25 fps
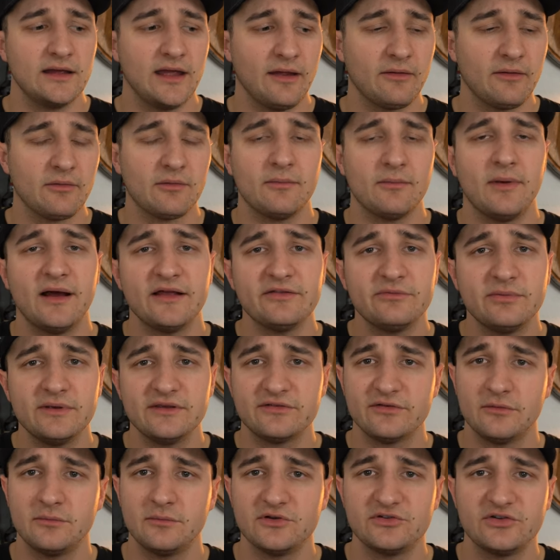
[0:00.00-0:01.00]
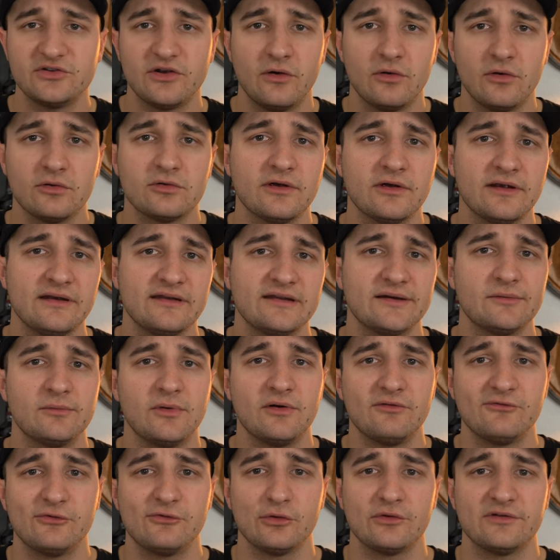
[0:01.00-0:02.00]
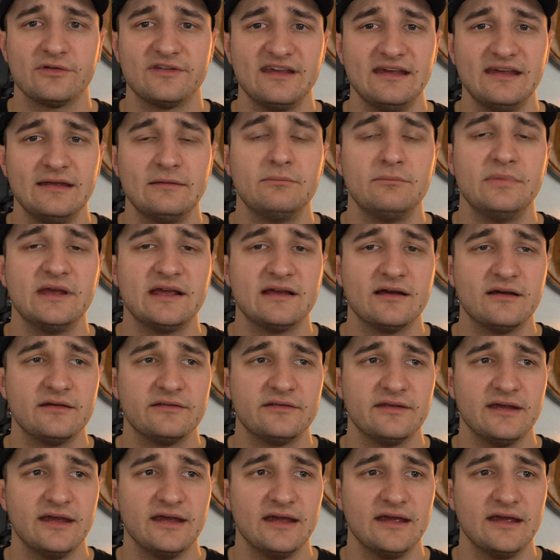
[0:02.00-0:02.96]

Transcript: It reminds me so much of Old Grandad 114 because